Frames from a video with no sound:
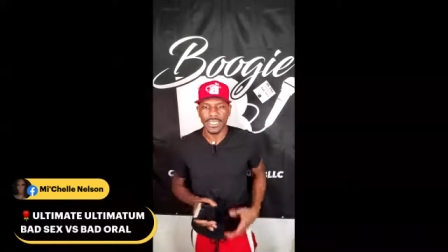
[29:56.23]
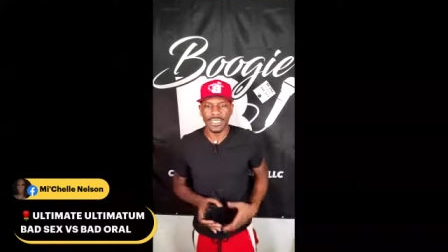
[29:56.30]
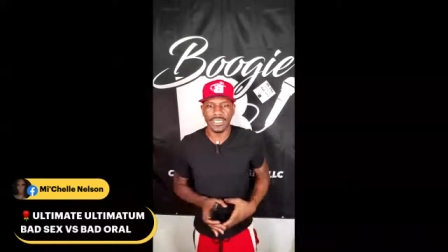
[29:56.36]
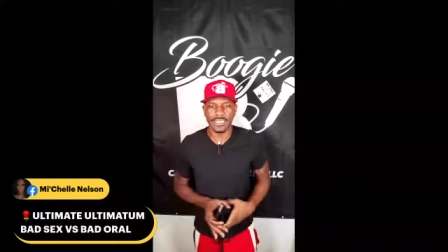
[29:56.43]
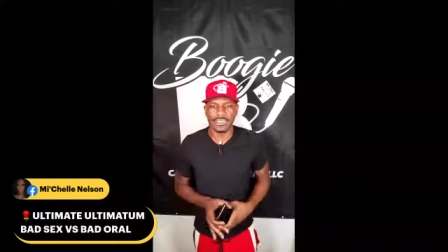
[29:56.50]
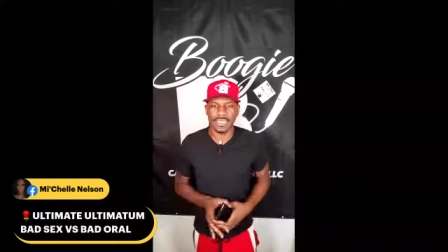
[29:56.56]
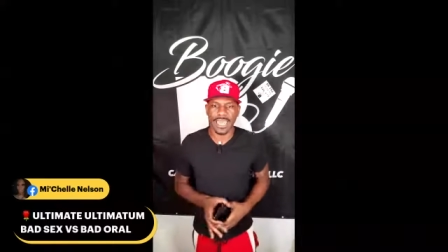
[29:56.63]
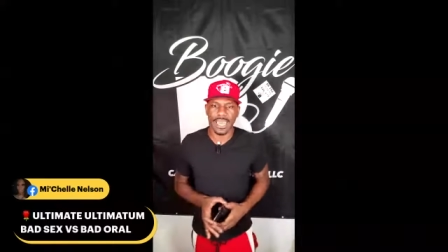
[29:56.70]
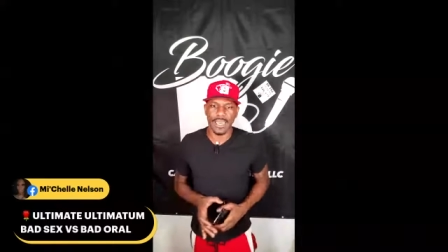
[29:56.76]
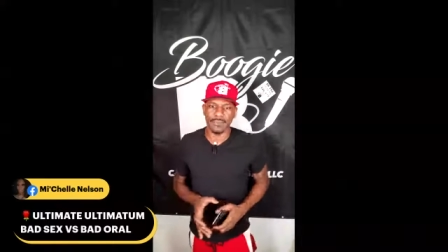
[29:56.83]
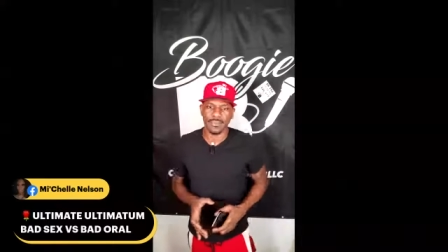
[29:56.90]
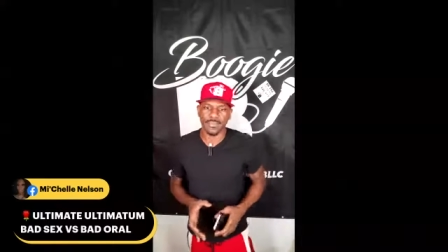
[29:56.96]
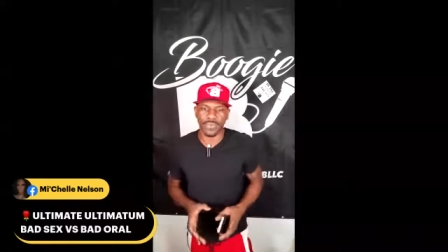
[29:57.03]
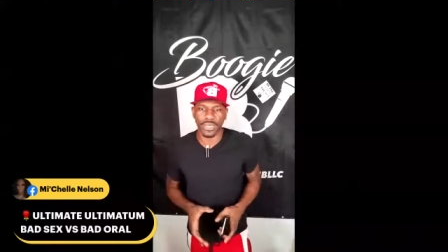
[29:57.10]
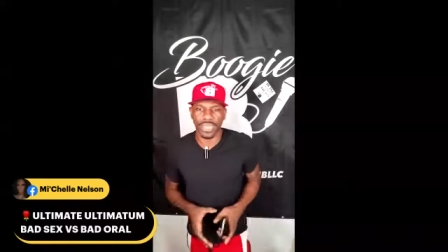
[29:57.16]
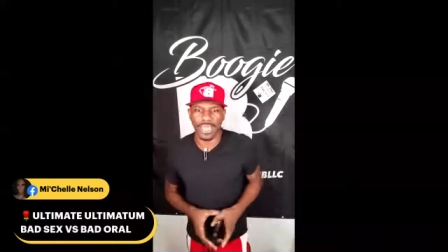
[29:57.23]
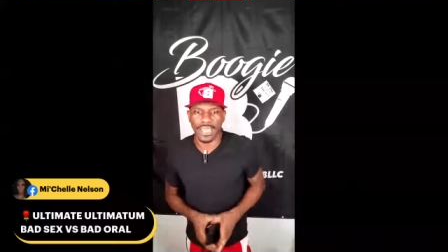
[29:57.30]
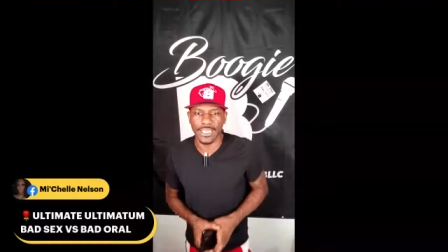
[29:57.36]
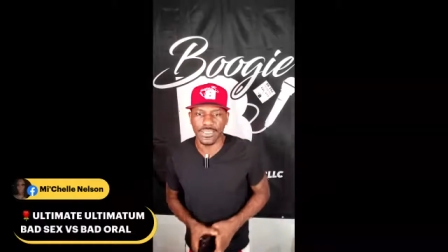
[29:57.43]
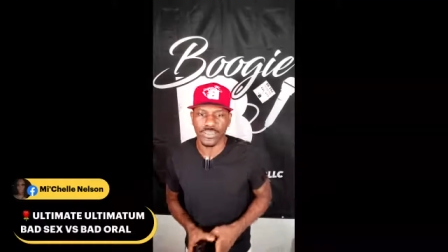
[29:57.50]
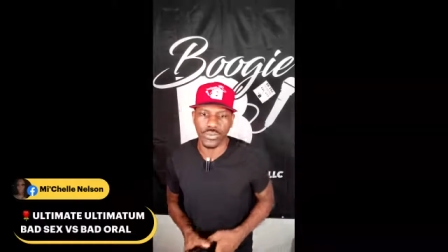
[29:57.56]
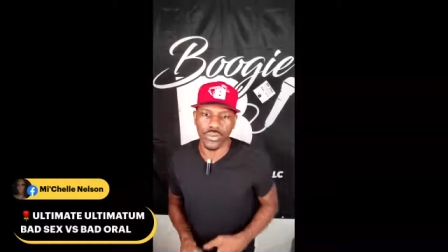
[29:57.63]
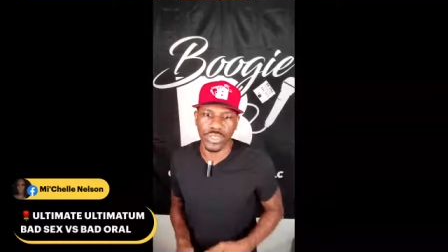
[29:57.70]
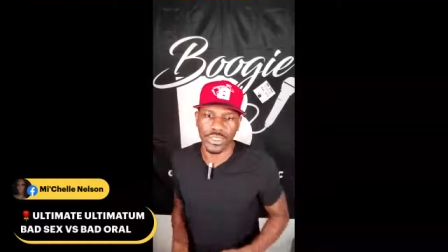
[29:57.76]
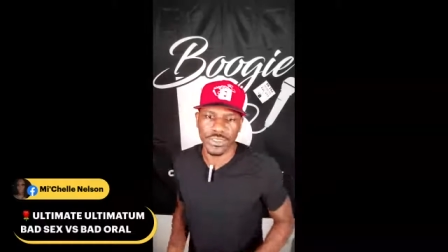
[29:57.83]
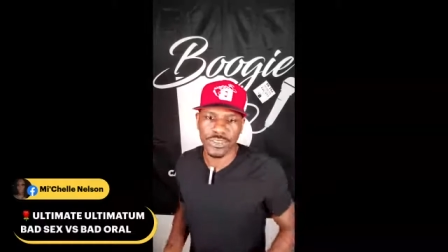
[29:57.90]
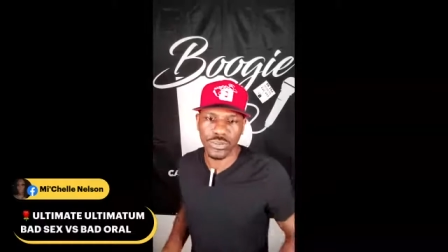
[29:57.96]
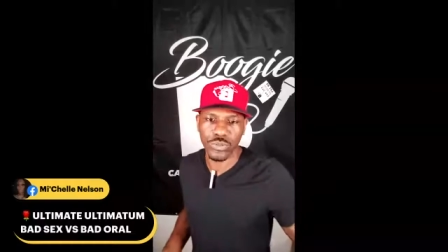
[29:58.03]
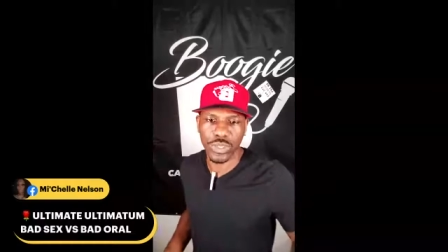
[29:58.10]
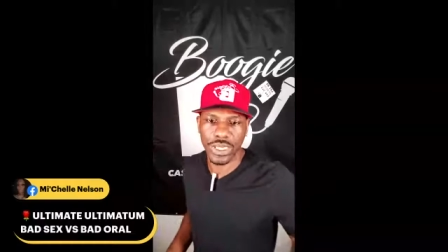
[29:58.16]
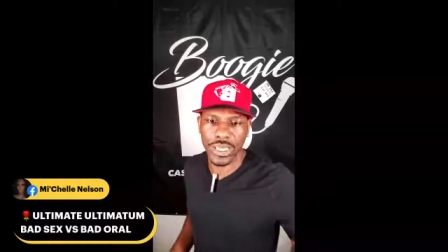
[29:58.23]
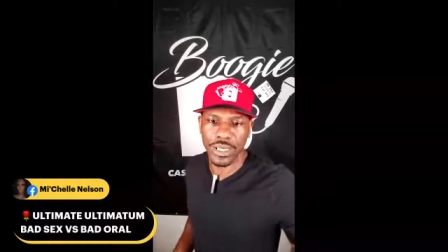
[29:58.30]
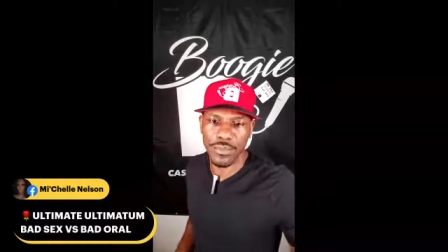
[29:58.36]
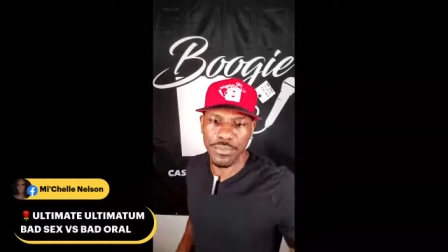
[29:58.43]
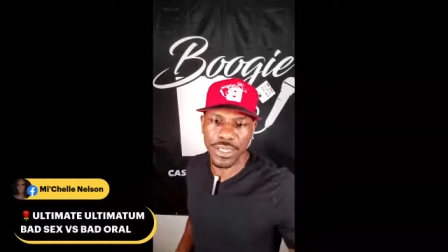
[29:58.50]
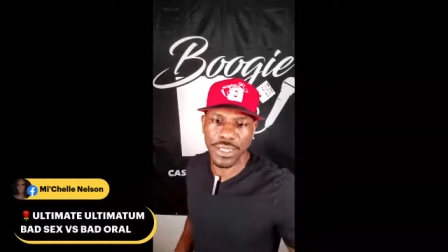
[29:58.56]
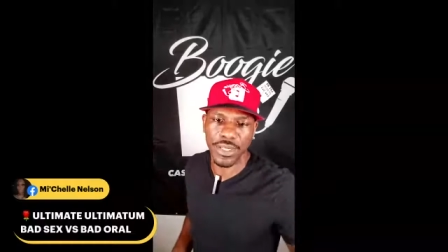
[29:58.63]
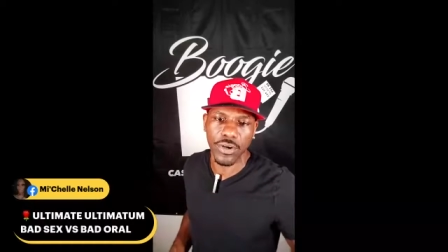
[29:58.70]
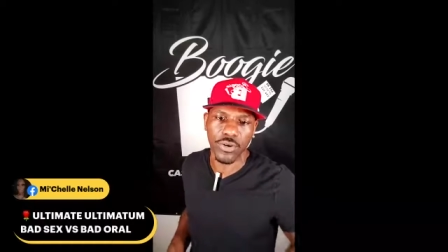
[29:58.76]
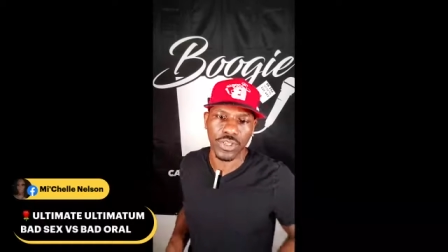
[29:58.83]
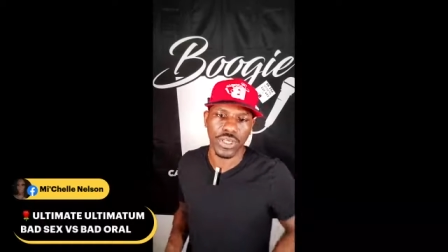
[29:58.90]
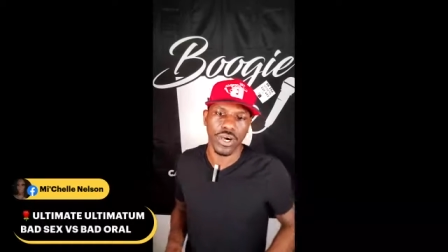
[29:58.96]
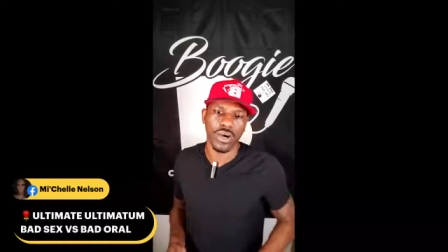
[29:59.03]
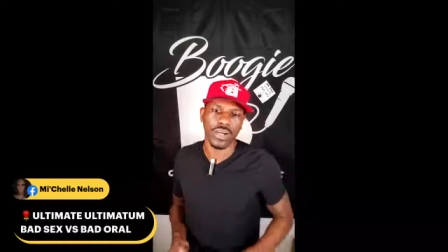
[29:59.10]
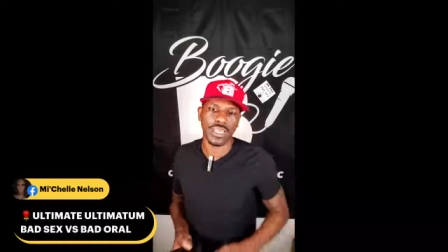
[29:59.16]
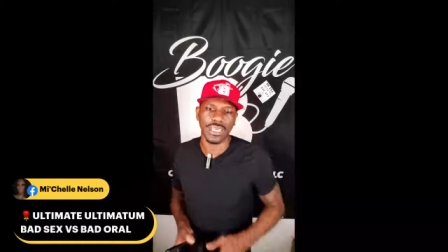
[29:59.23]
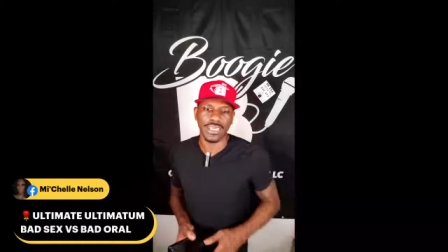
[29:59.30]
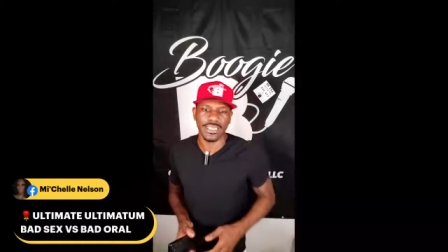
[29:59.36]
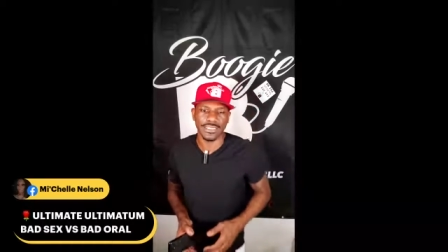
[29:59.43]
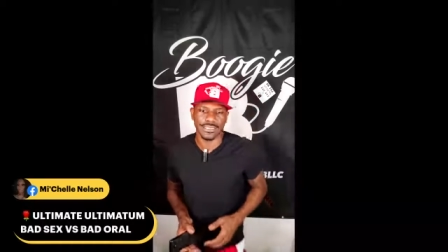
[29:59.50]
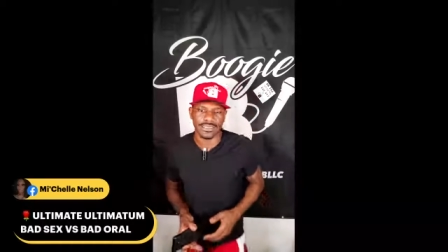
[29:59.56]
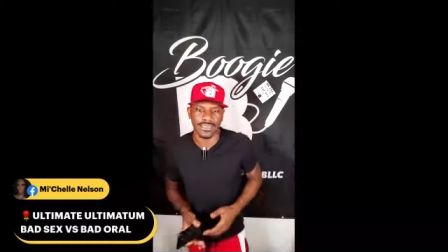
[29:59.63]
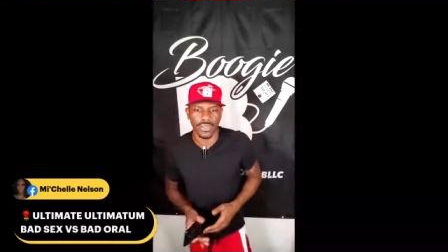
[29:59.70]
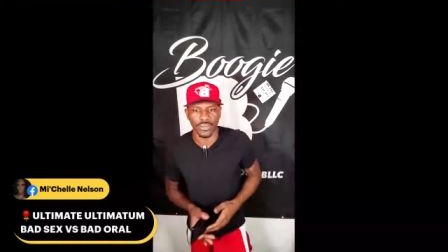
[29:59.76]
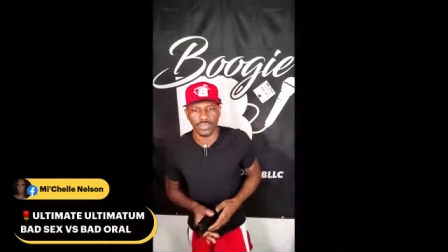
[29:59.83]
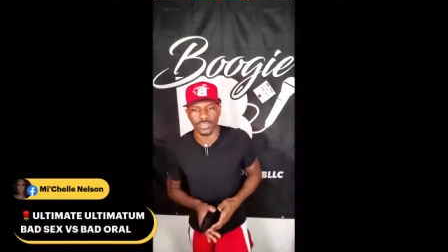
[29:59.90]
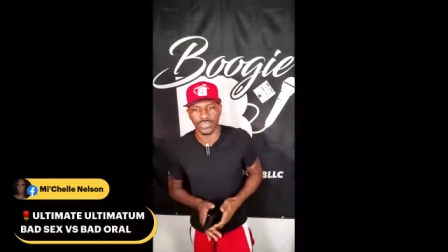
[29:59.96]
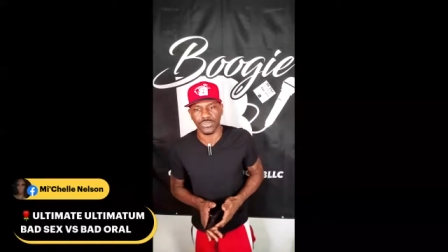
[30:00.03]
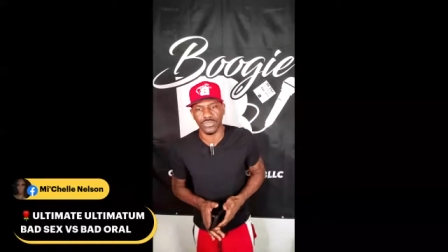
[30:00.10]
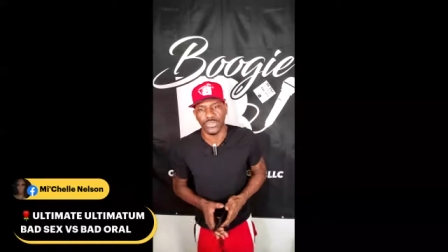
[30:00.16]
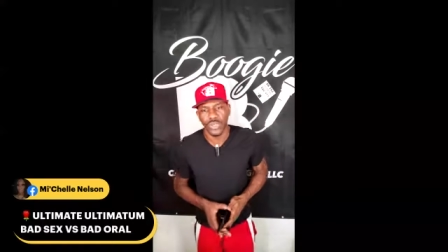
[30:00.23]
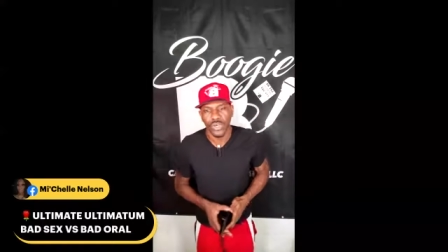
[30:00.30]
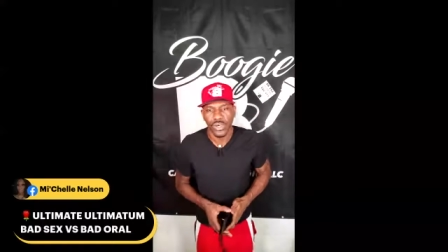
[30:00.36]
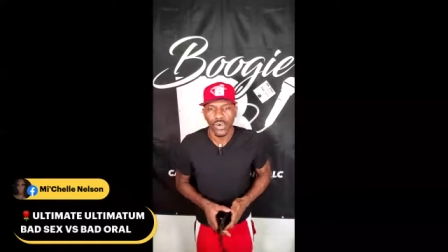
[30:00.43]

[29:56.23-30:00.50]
It's apps for Android too. LMAO, y'all can get stuck too.